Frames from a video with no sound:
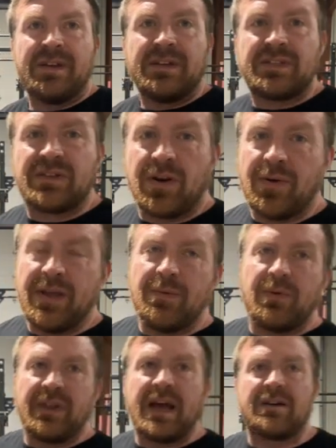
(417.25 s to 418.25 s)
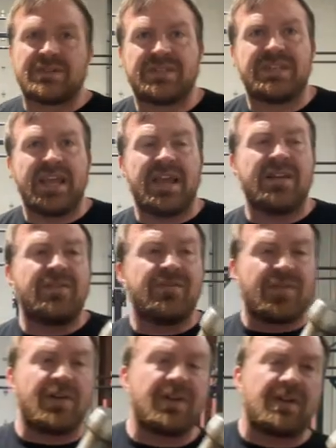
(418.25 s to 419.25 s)
so it will now stand
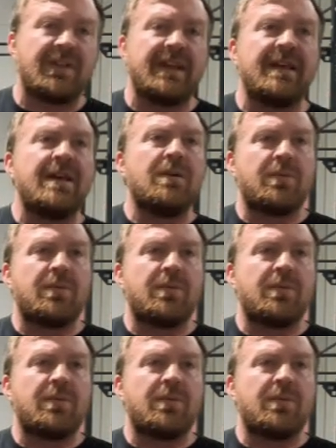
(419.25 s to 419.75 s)
vertically